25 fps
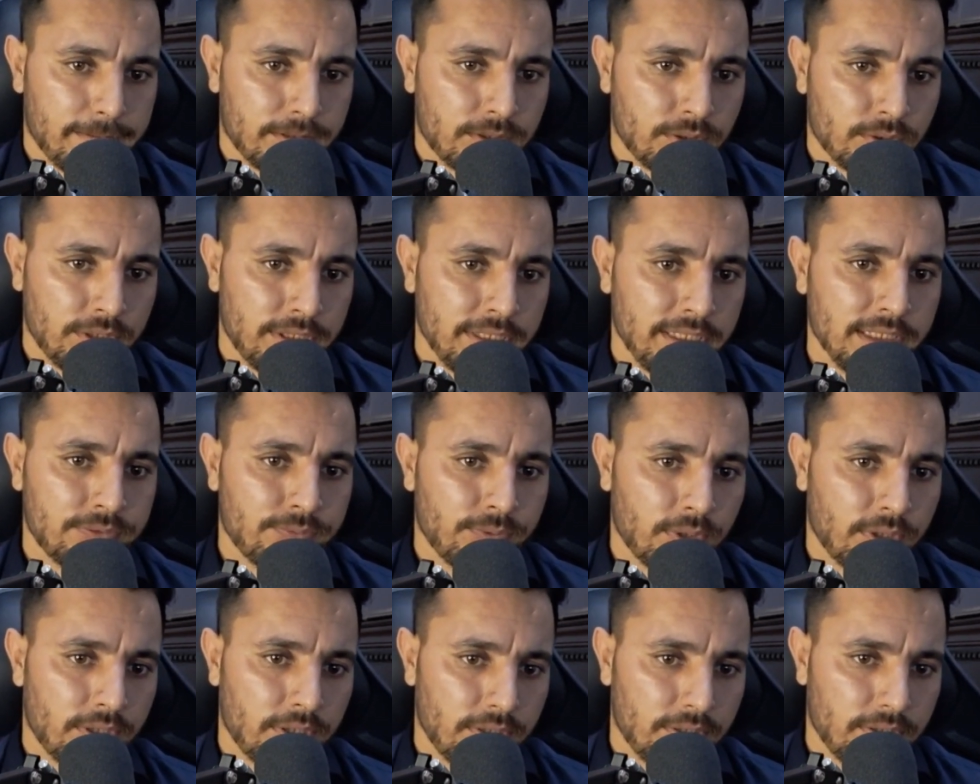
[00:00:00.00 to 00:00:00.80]
So
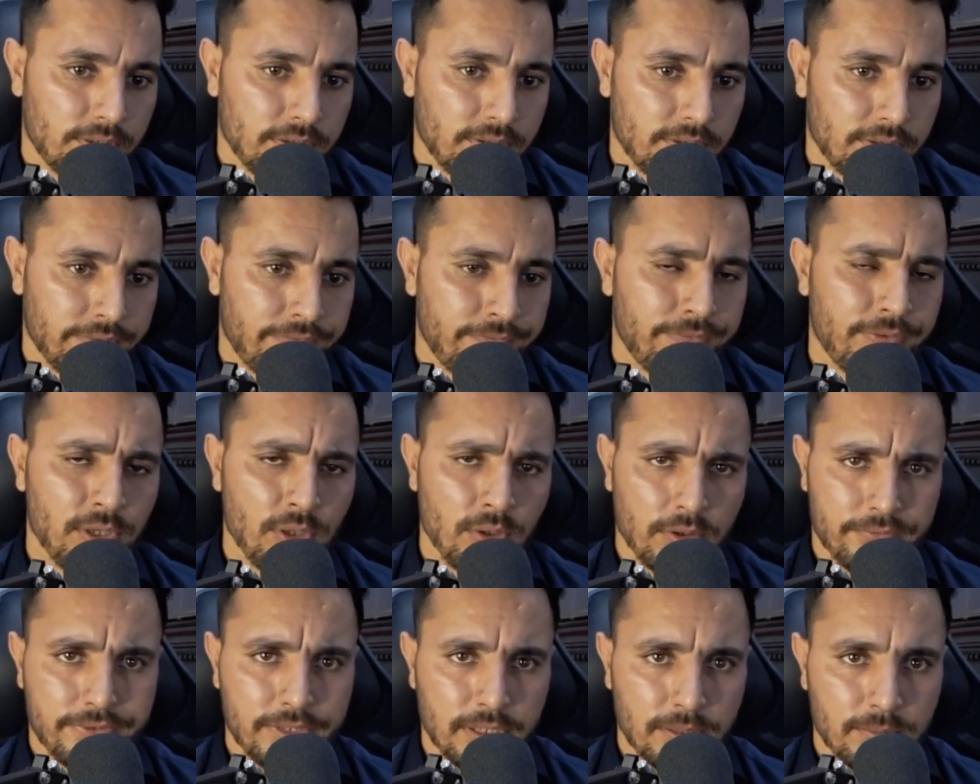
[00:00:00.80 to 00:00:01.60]
these were
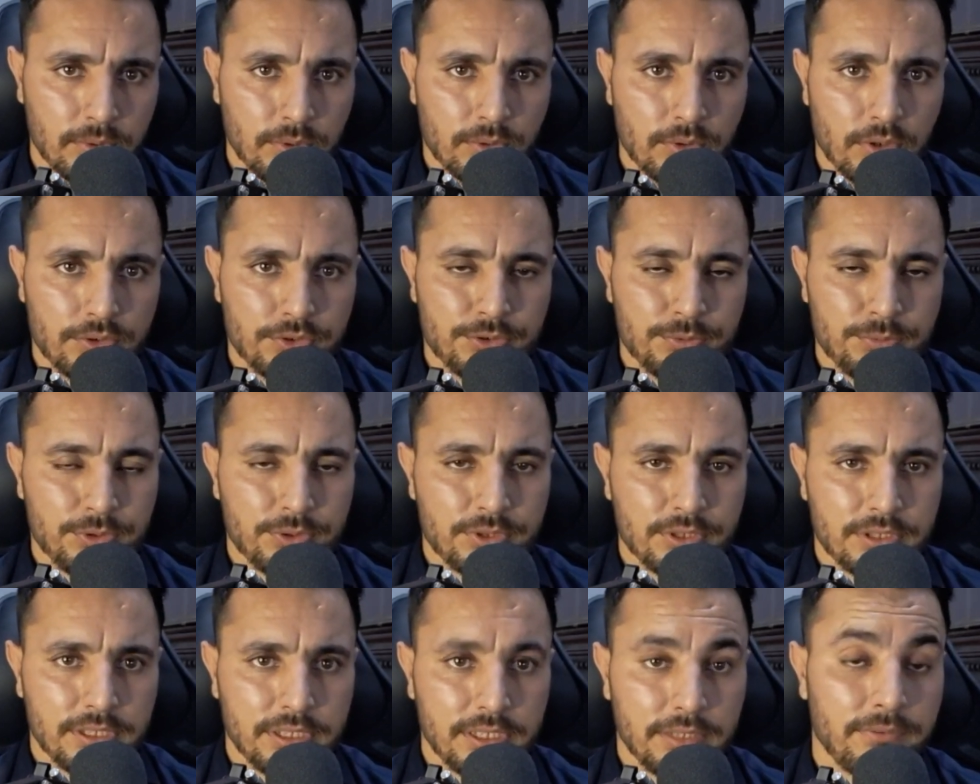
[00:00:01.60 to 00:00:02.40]
few of them who
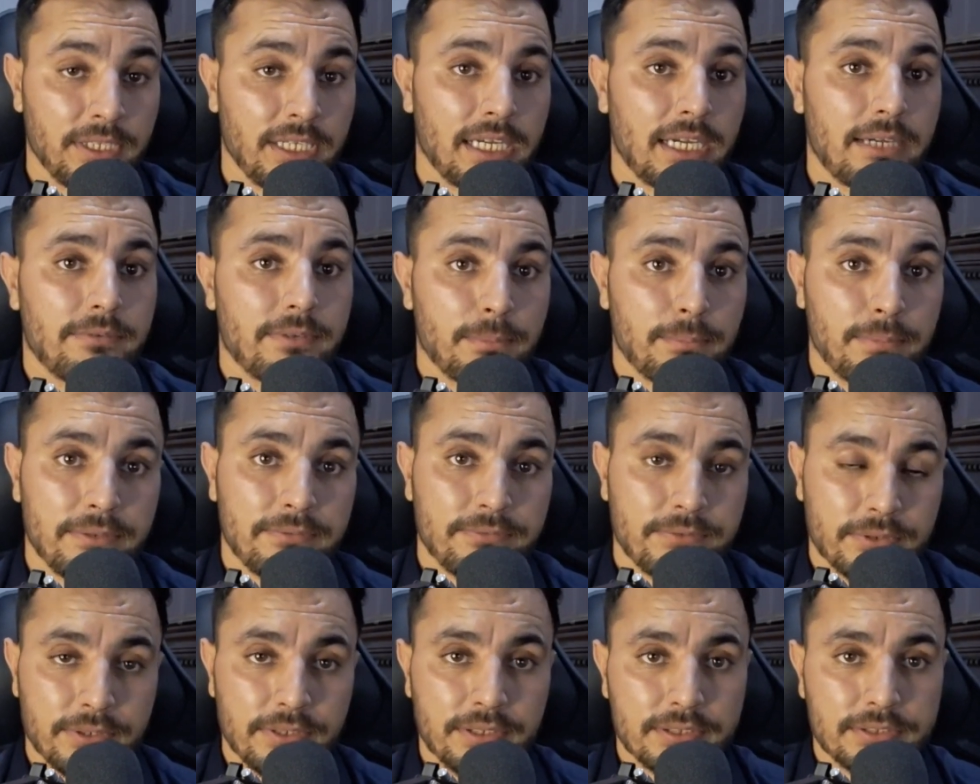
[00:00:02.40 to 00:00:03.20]
contributed. We have
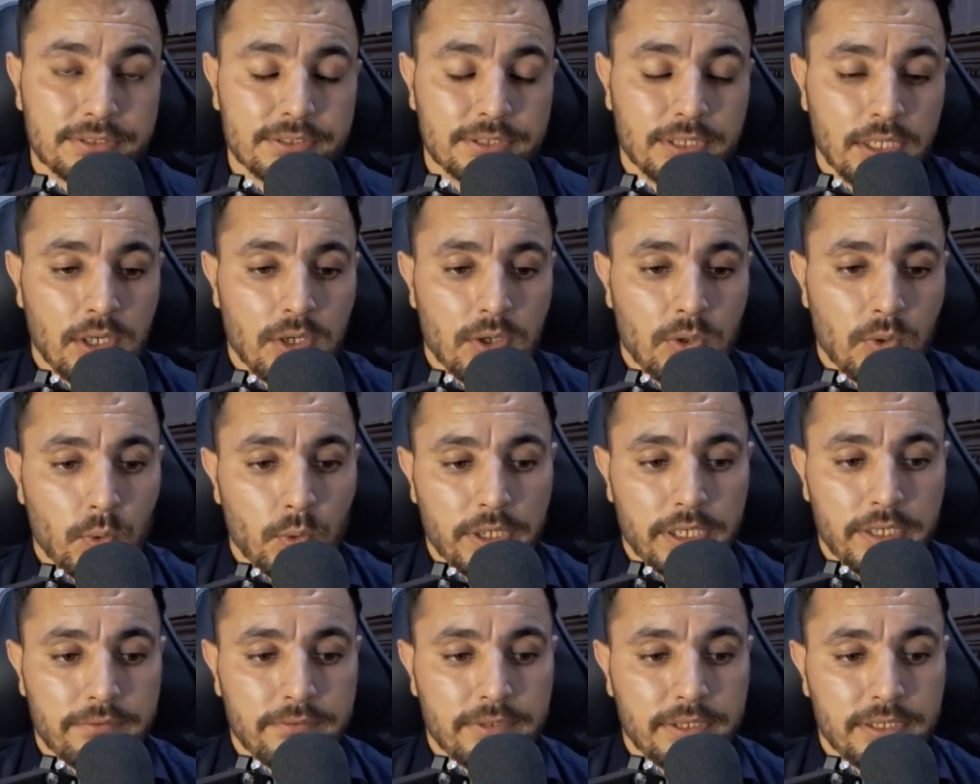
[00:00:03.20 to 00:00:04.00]
Averroes,
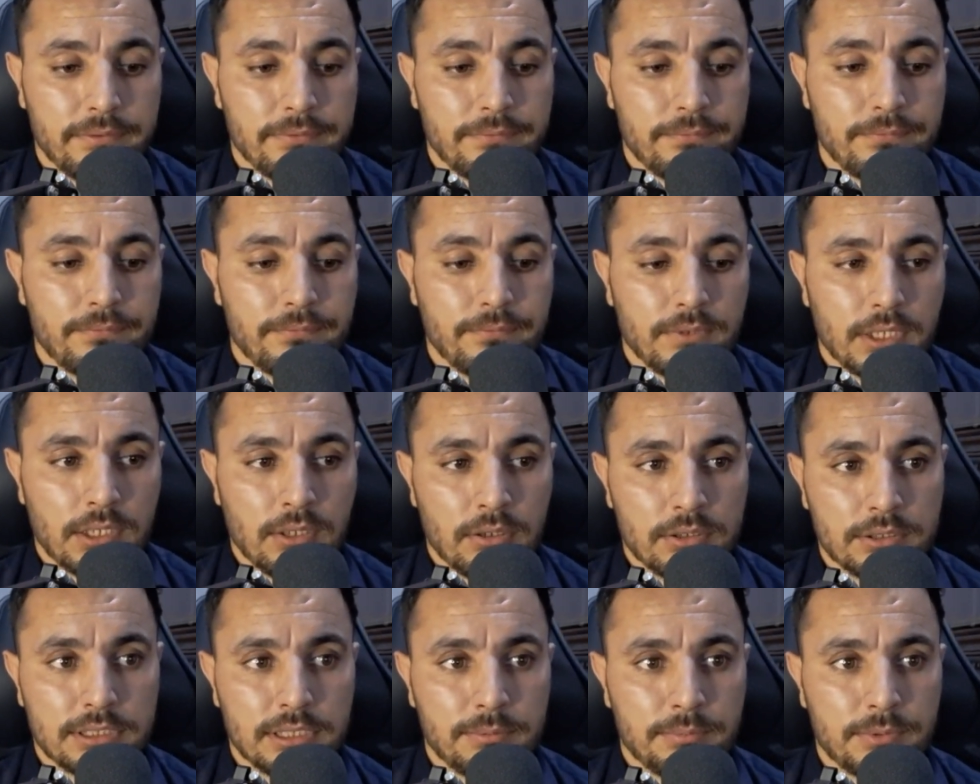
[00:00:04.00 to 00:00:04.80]
gave the
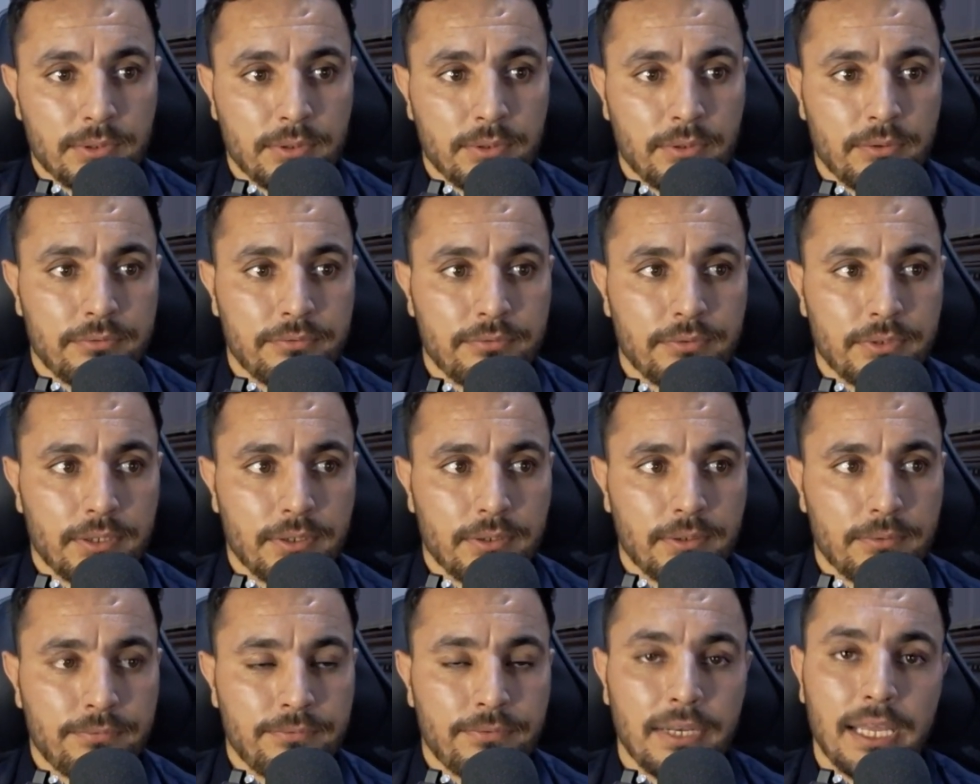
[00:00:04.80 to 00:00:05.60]
concept of
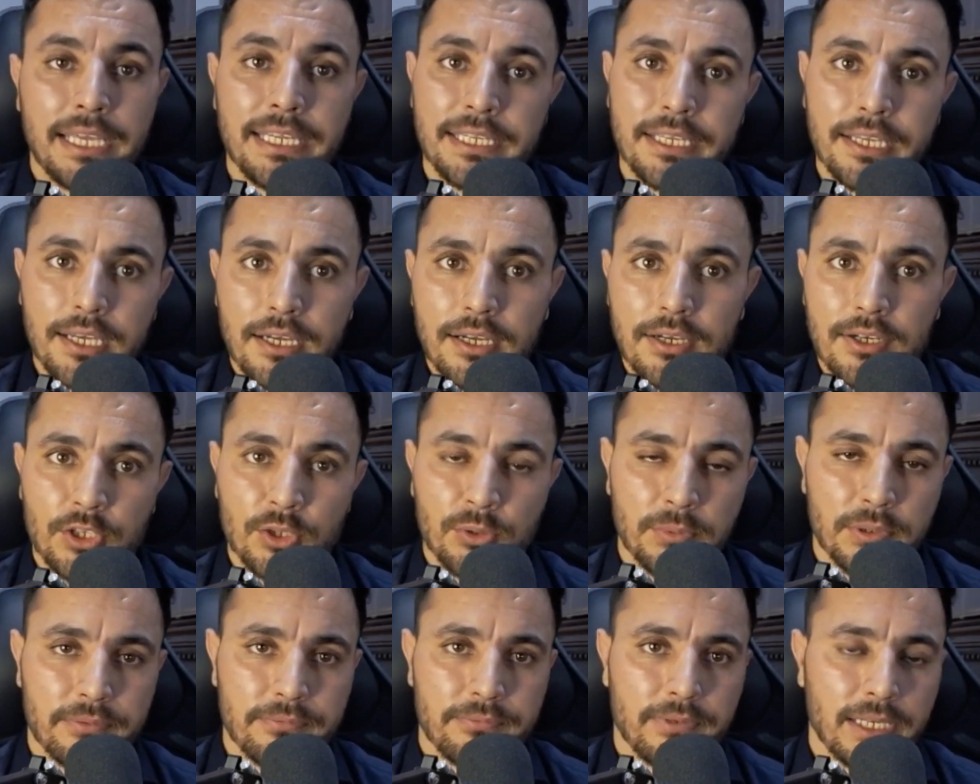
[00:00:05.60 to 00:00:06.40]
flying,
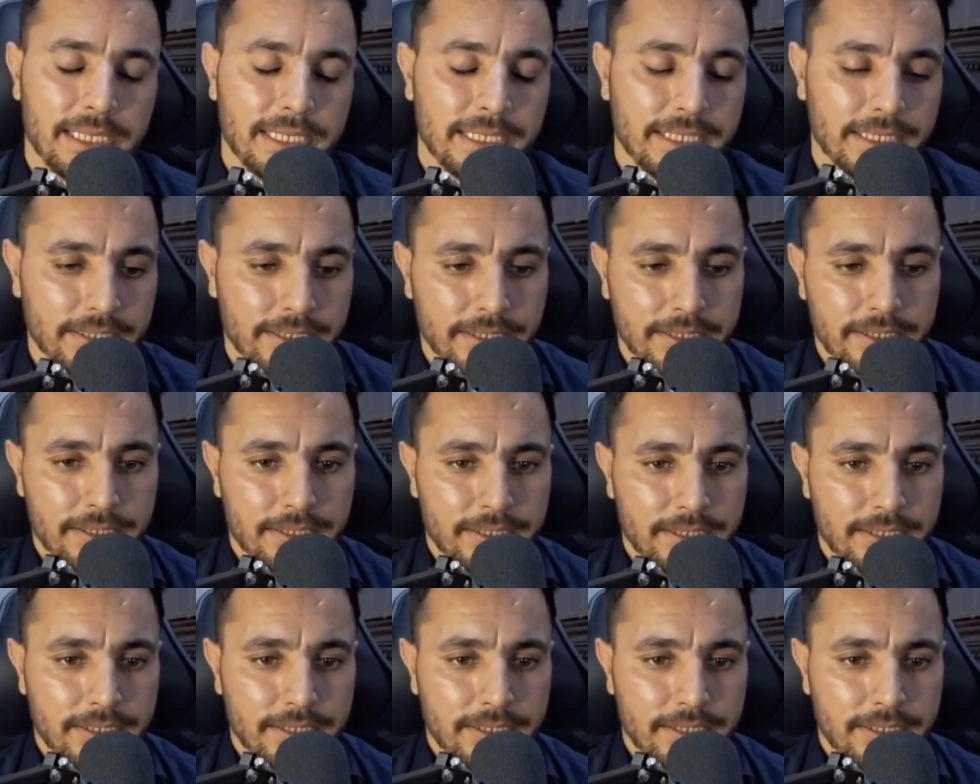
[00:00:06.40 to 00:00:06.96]
human flying.